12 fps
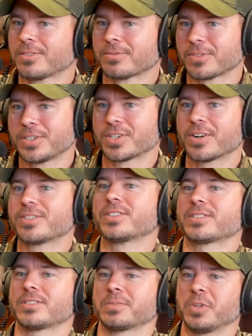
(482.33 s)
resurgence
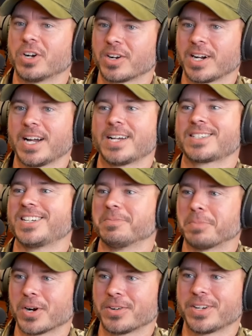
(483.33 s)
and some younger guys getting
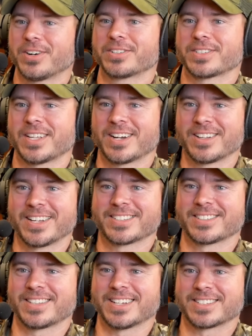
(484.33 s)
bird dogs now.
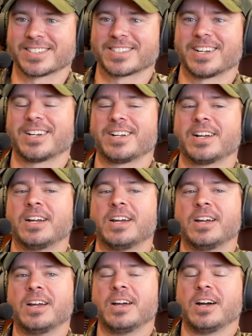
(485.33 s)
That's exciting.
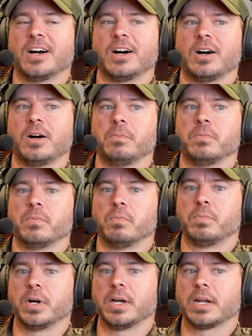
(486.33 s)

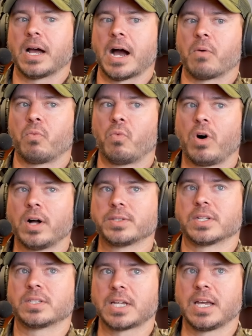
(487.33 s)
But I want to
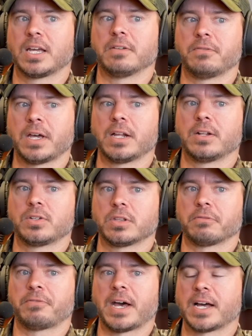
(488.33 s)
take advantage of the
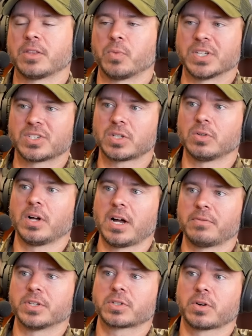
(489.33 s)
fact that we still have
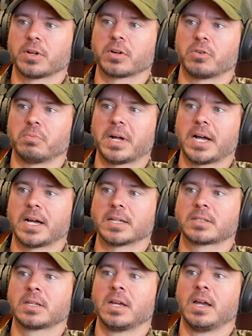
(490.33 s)
this critical
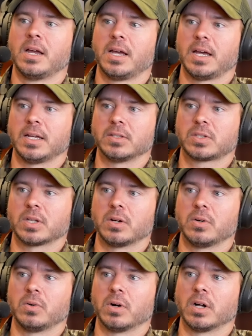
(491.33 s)
mass. And
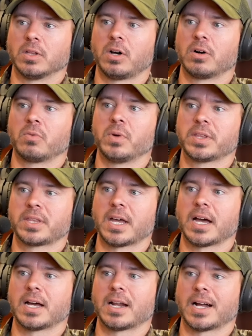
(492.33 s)
so along with
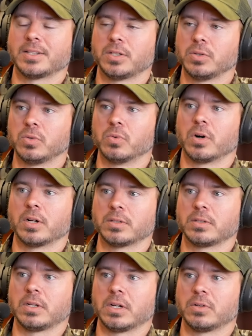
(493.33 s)
that, I do want,
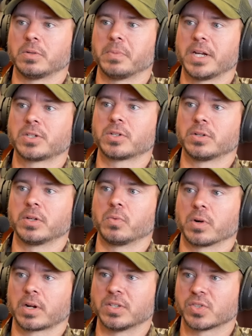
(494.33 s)
you know, to make sure that we're
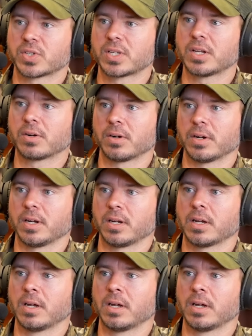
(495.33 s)
considering